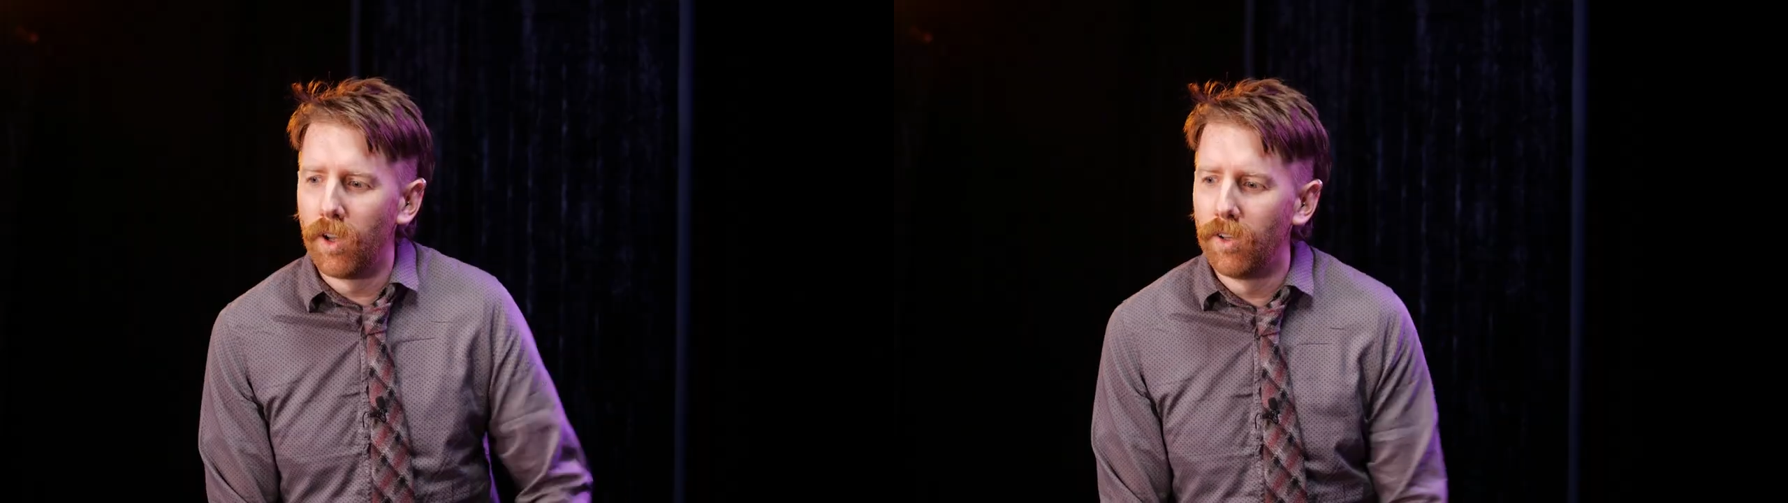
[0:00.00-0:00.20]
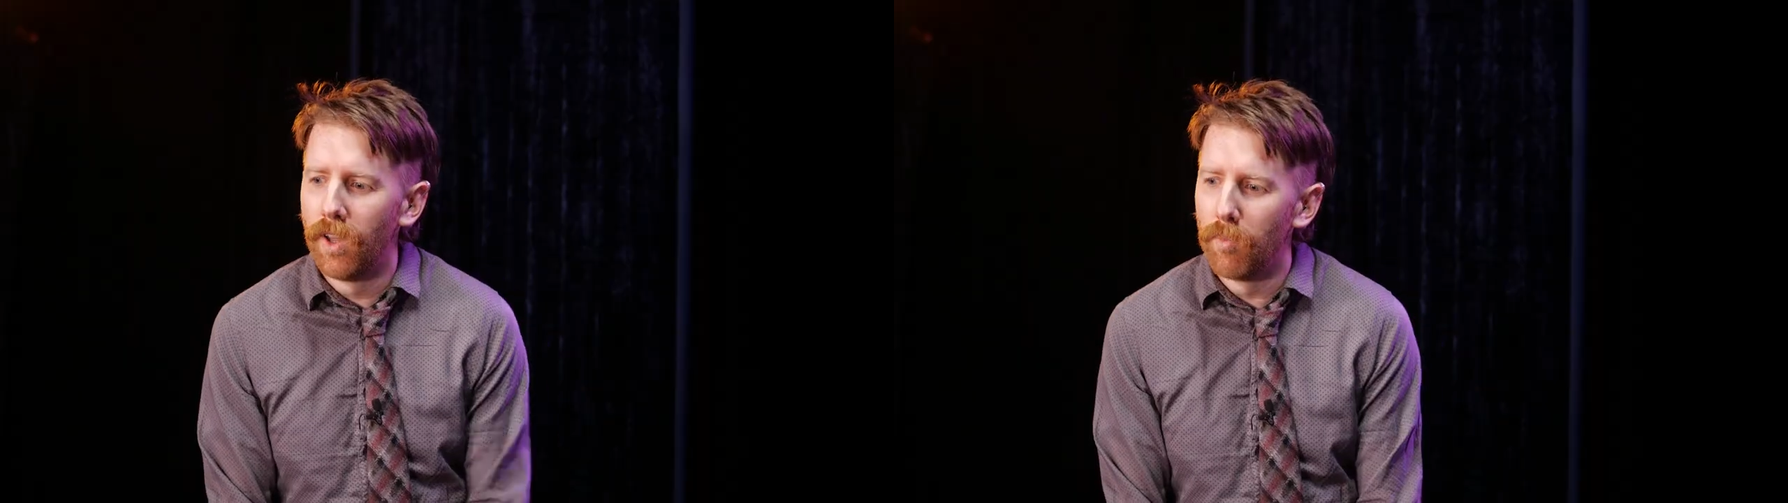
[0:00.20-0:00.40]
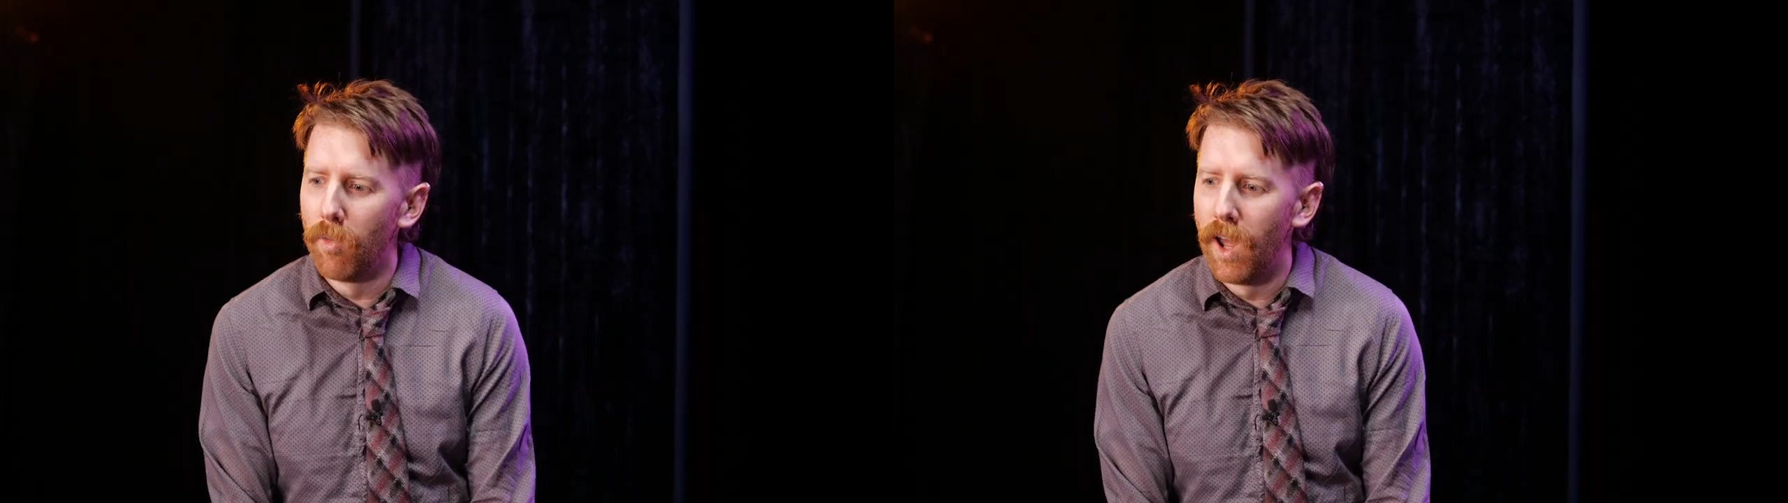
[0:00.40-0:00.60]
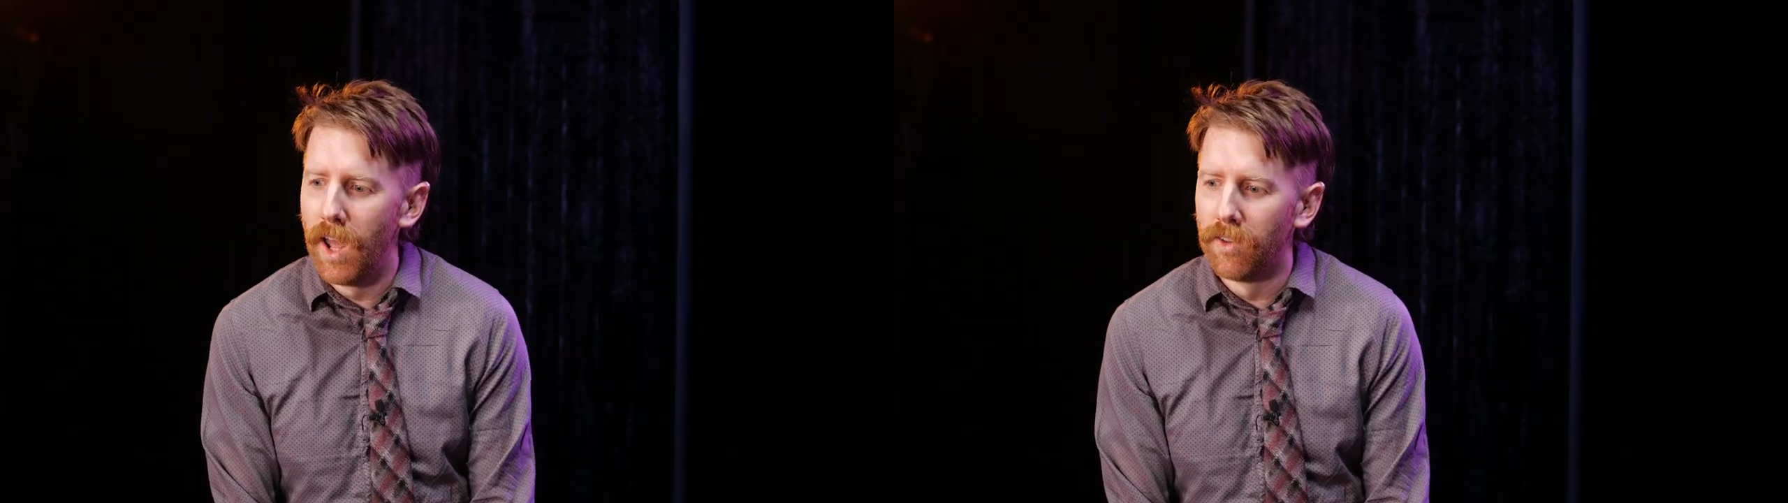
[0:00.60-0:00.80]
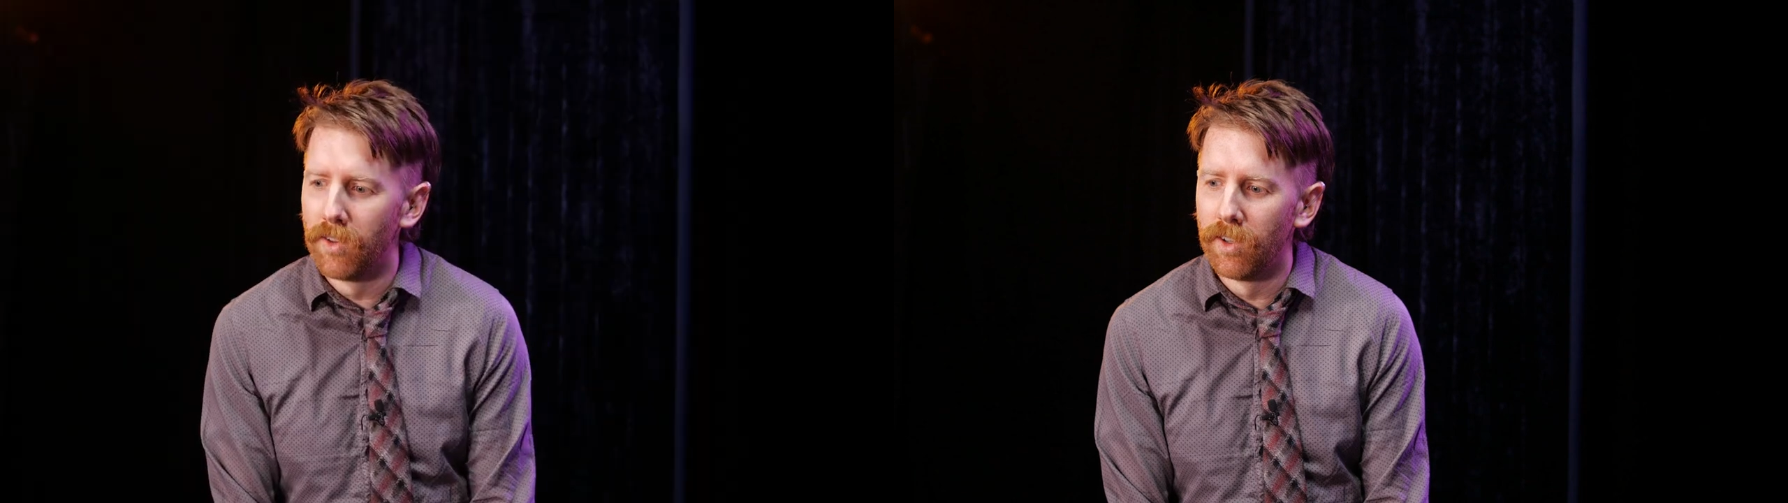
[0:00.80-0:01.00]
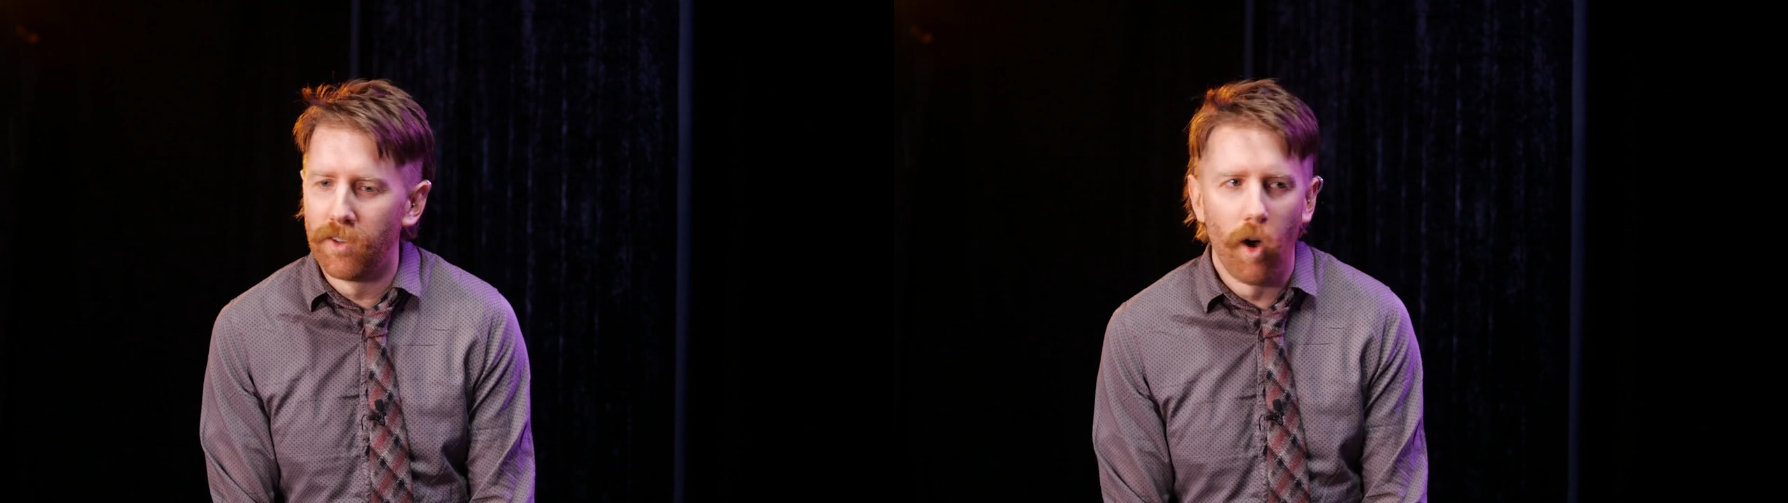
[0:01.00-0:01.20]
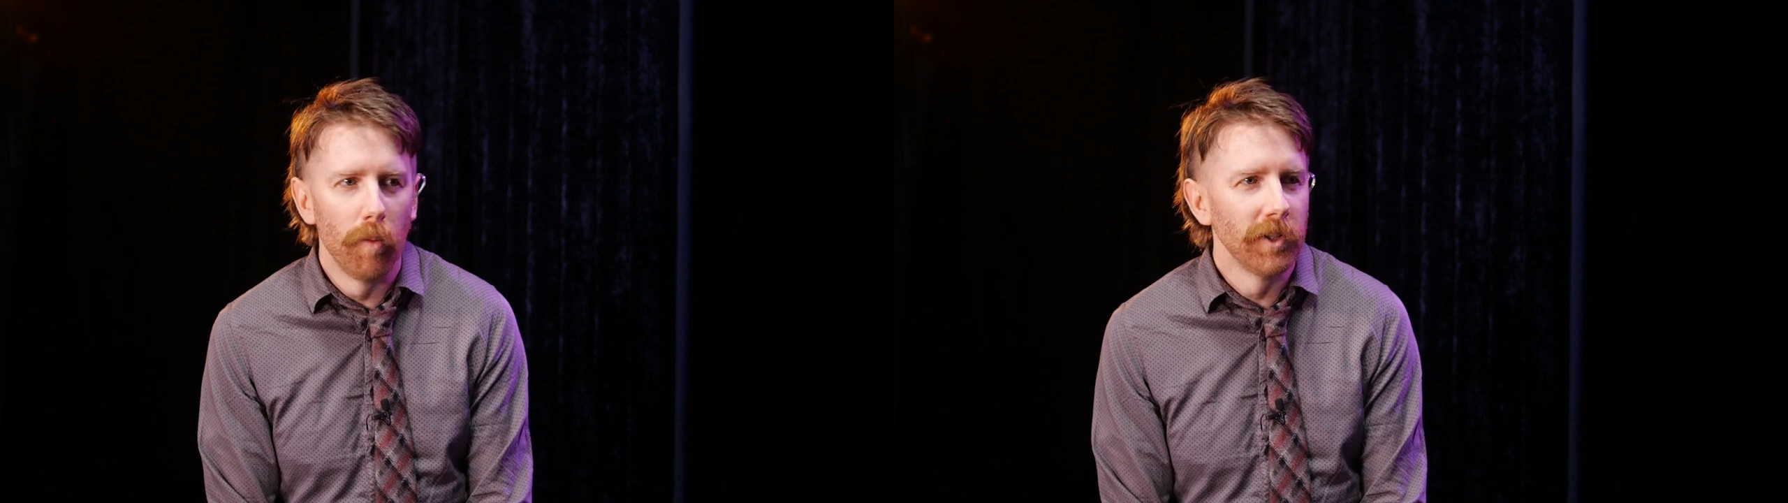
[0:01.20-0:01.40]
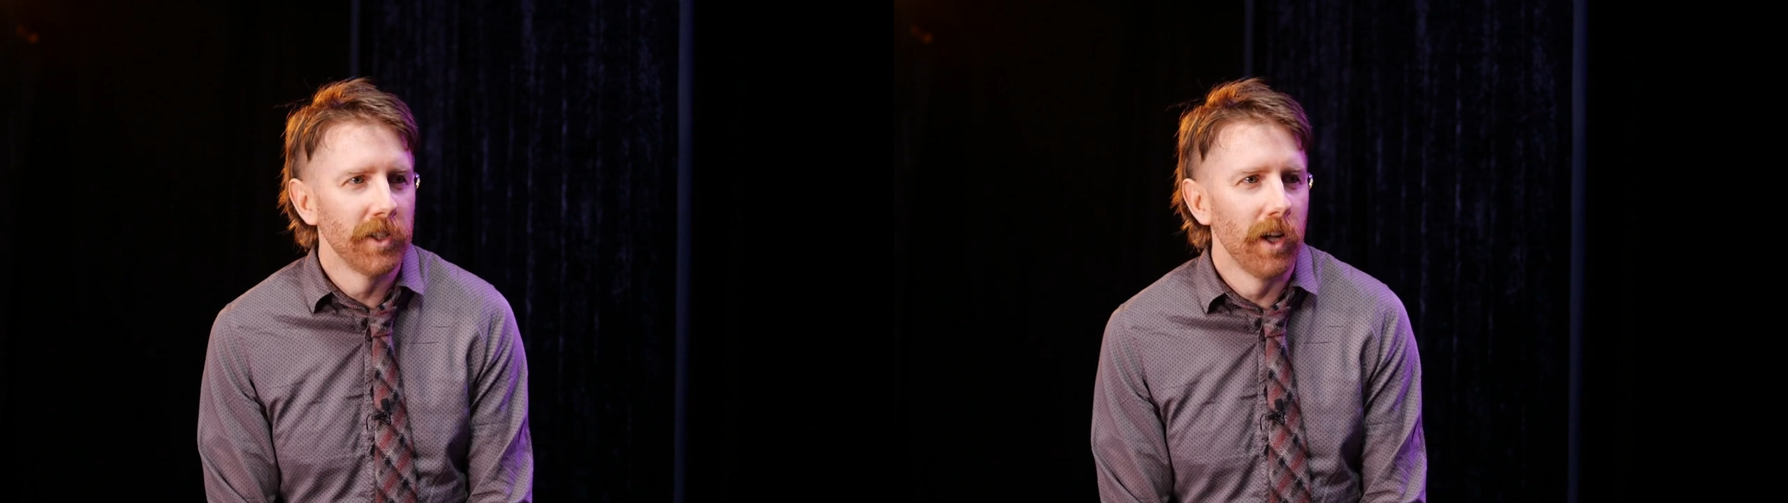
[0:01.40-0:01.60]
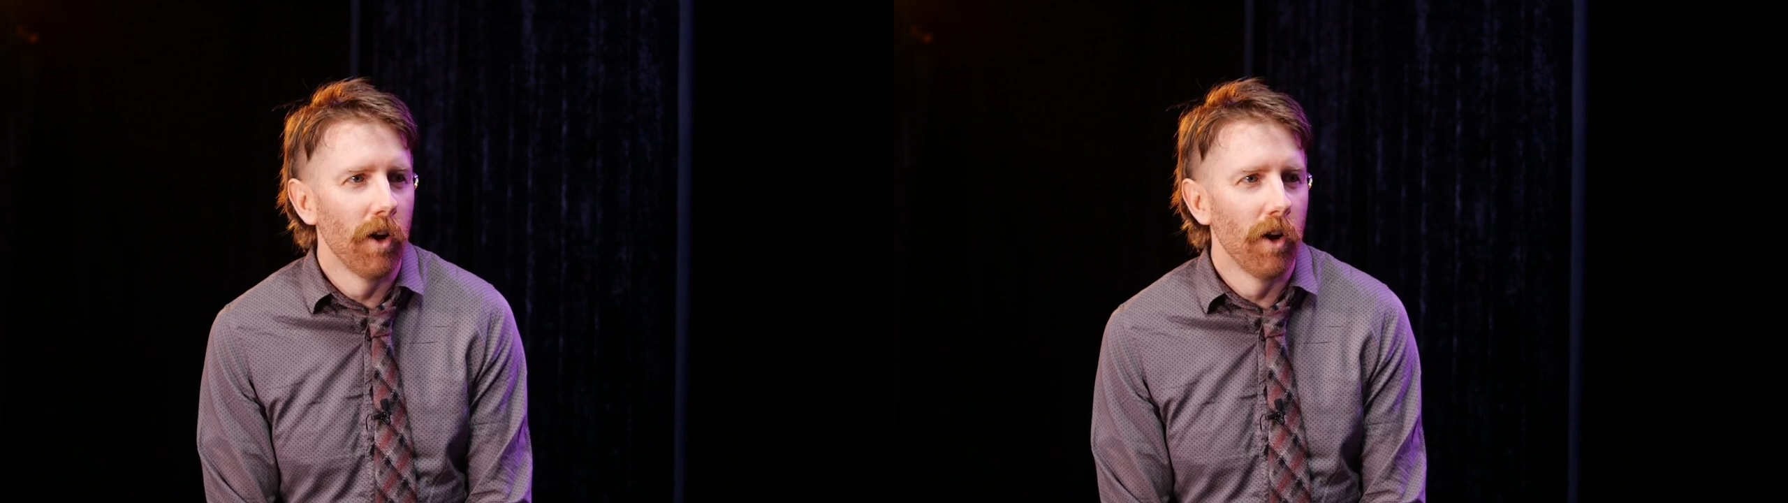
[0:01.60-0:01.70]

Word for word: I could get my hands on a time machine,